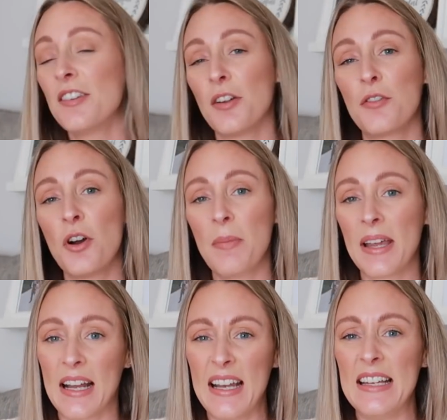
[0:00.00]
So I've got my
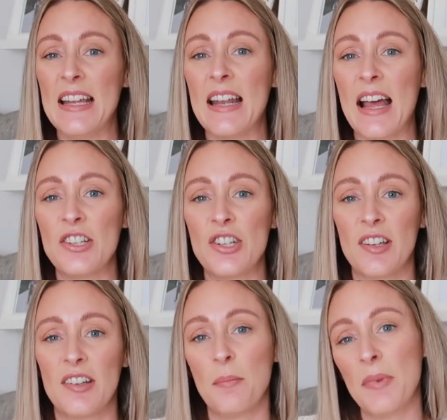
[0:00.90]
cleaning and
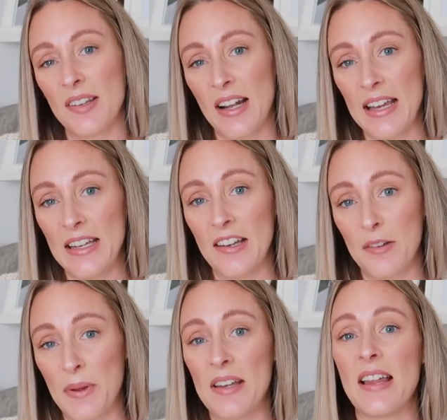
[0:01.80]
just miscellaneous
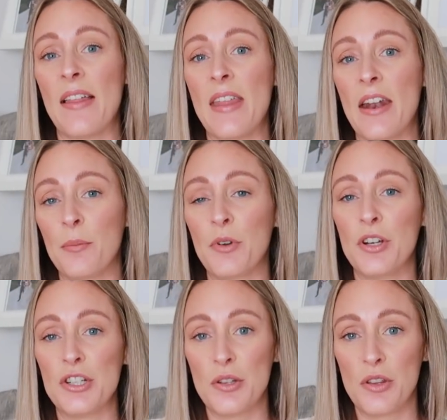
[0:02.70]
bits, and then I'm going
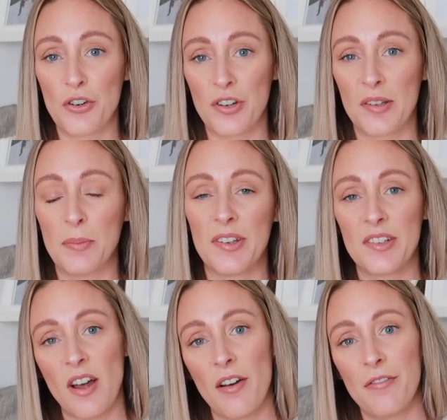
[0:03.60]
to do the Christmas
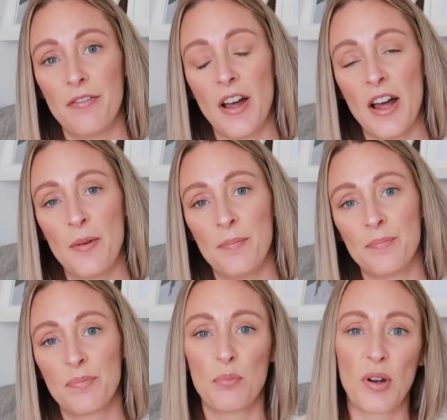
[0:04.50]
stuff,
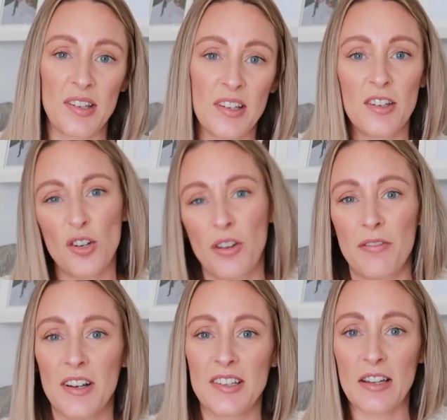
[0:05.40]
um, presents, stocking
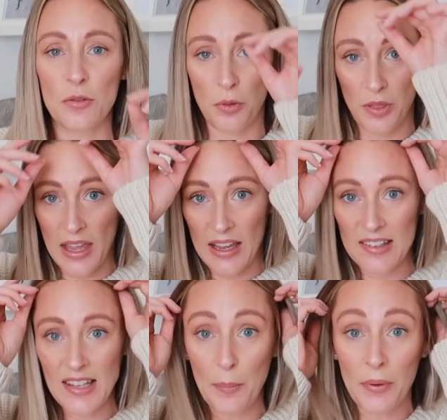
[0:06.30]
fillers, that sort of thing
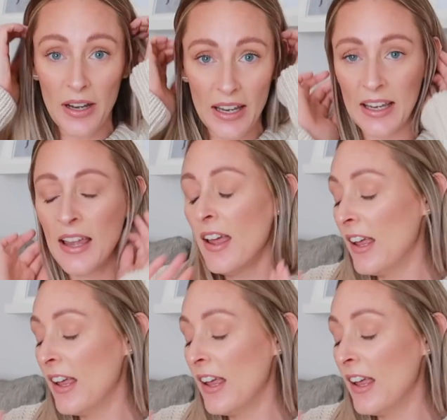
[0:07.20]
separately.